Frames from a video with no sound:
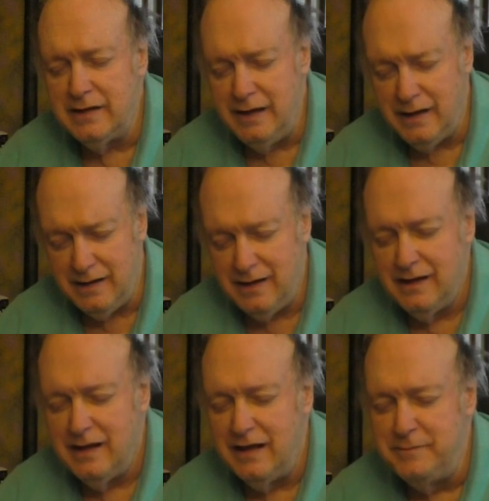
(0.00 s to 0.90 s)
Yeah,
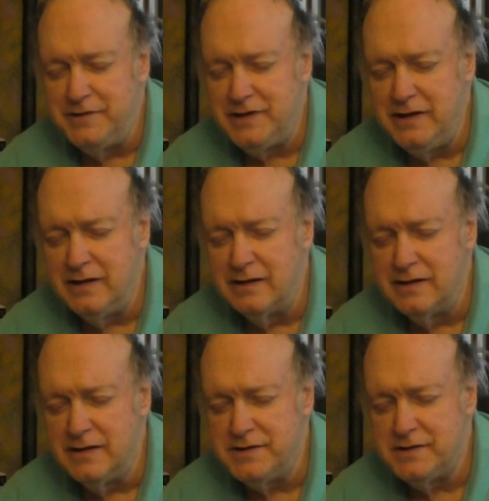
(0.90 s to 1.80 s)
I'm seeing
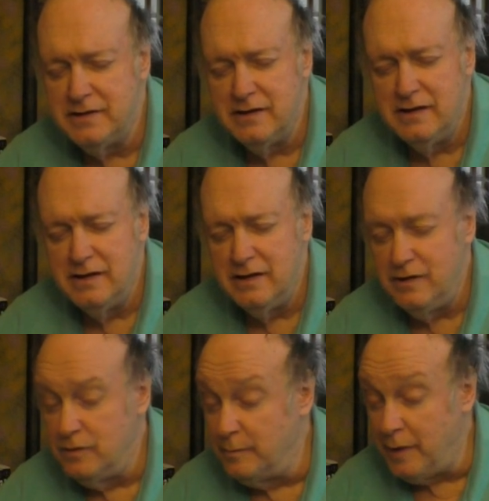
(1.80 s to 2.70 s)
this
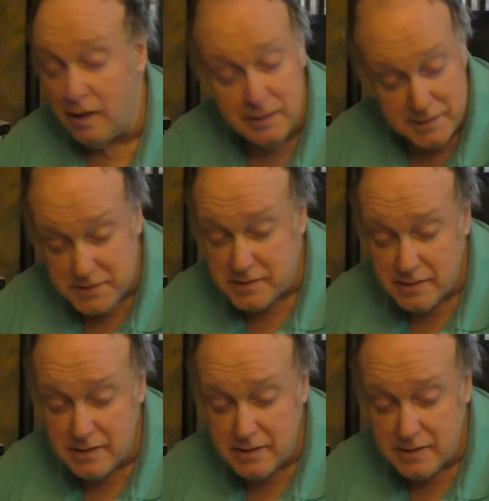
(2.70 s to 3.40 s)
humongous,